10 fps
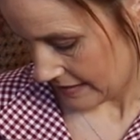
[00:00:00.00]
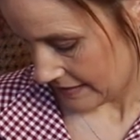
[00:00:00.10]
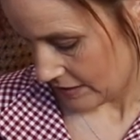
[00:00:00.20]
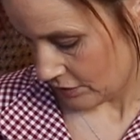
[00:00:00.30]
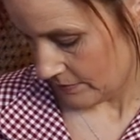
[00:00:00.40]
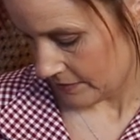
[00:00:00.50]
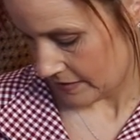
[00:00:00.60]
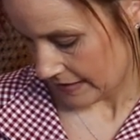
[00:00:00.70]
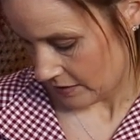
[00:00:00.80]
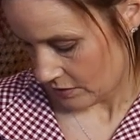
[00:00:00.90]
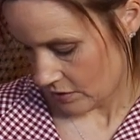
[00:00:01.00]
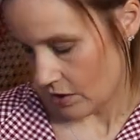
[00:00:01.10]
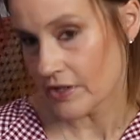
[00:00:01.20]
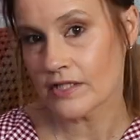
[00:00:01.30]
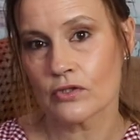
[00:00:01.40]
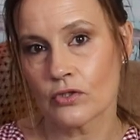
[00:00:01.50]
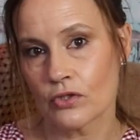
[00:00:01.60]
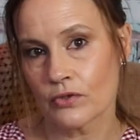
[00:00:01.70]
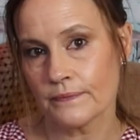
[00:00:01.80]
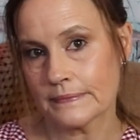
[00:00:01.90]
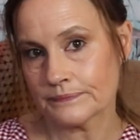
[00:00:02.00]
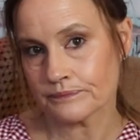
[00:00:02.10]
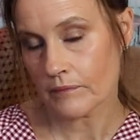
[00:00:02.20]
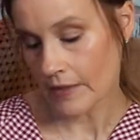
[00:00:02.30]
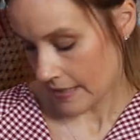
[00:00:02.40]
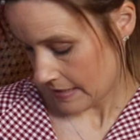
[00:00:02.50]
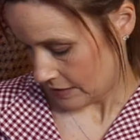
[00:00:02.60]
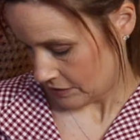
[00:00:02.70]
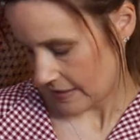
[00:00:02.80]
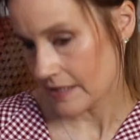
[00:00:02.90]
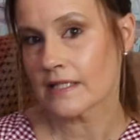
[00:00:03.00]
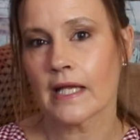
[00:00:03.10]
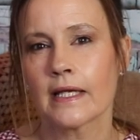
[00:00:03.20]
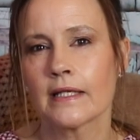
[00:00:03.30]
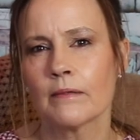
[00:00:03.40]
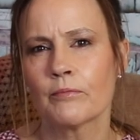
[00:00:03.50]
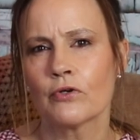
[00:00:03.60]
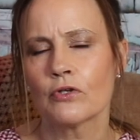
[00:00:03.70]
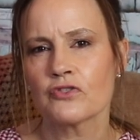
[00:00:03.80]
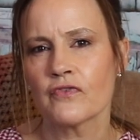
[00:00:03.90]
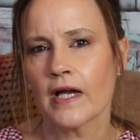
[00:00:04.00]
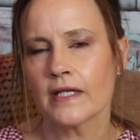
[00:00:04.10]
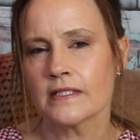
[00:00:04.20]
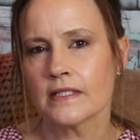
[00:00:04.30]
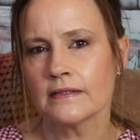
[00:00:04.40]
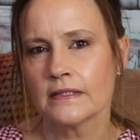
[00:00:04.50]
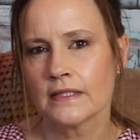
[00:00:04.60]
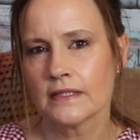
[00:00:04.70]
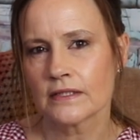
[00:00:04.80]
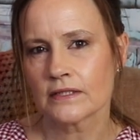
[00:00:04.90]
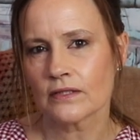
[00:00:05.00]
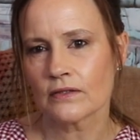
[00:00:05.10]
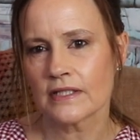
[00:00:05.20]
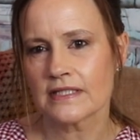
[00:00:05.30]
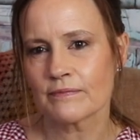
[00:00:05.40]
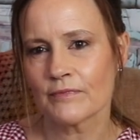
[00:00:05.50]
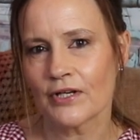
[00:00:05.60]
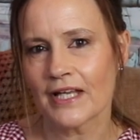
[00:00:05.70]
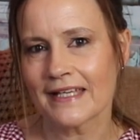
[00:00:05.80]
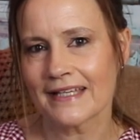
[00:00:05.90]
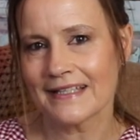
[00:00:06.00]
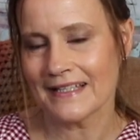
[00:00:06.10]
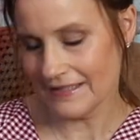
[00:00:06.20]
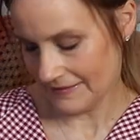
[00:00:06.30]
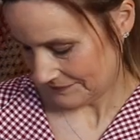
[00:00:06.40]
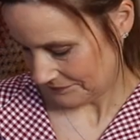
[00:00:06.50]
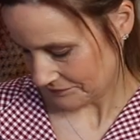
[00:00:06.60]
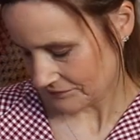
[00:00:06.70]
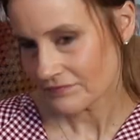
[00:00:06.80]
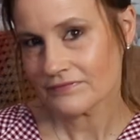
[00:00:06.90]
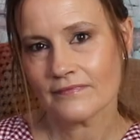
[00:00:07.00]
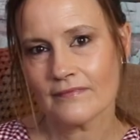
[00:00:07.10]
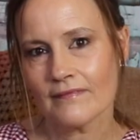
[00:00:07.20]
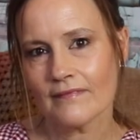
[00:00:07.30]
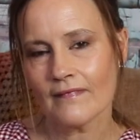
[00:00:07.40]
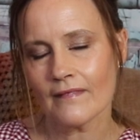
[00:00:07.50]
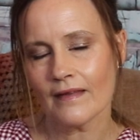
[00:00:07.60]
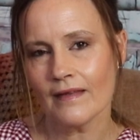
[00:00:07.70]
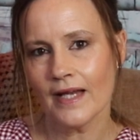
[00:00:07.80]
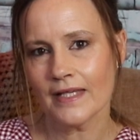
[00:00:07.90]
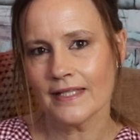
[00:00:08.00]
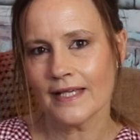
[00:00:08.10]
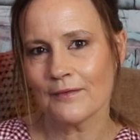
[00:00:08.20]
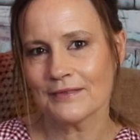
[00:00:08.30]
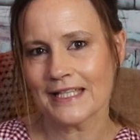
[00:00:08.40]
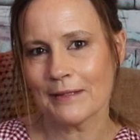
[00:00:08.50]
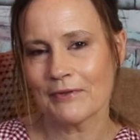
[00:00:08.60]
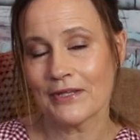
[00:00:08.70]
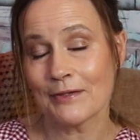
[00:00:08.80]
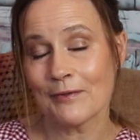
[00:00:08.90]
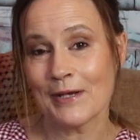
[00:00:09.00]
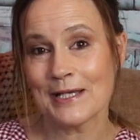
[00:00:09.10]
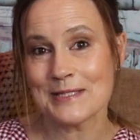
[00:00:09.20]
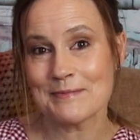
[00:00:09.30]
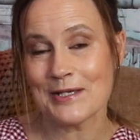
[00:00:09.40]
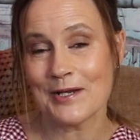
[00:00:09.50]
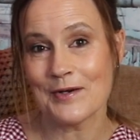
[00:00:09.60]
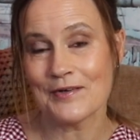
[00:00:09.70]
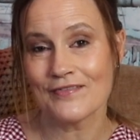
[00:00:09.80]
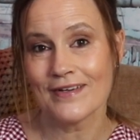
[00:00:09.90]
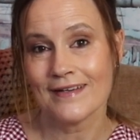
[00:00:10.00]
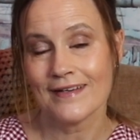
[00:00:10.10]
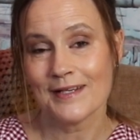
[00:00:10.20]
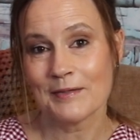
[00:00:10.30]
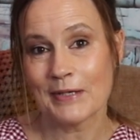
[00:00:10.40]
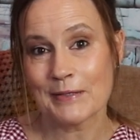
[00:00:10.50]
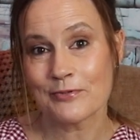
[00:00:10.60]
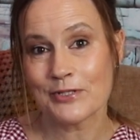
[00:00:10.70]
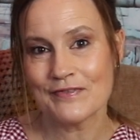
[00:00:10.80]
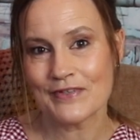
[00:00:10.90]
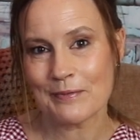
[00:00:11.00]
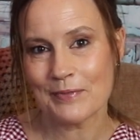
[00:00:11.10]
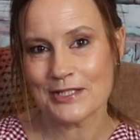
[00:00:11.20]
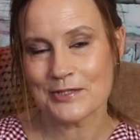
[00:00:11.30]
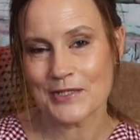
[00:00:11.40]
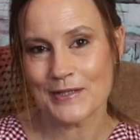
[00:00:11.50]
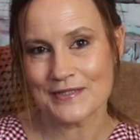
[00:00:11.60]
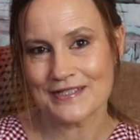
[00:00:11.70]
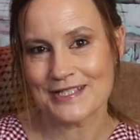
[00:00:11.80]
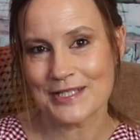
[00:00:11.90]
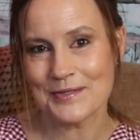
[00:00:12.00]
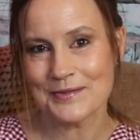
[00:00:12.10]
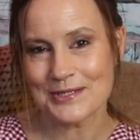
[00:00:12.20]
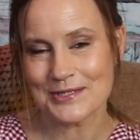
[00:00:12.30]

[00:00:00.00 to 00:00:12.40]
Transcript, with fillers: added, it comes like on its own, and I just added like a little brooch finding, so it's more like a little hangy down type of thing. It reminds me of my prefect badge when I was at school.